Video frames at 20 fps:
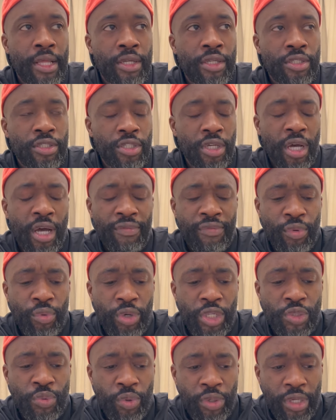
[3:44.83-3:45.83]
So I've
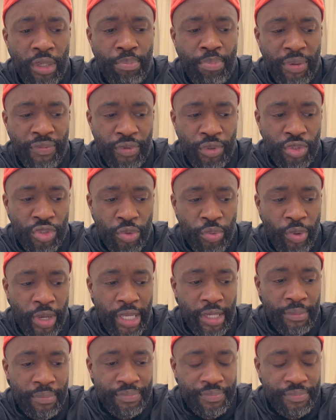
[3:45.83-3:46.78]
always wanted Bivol to win.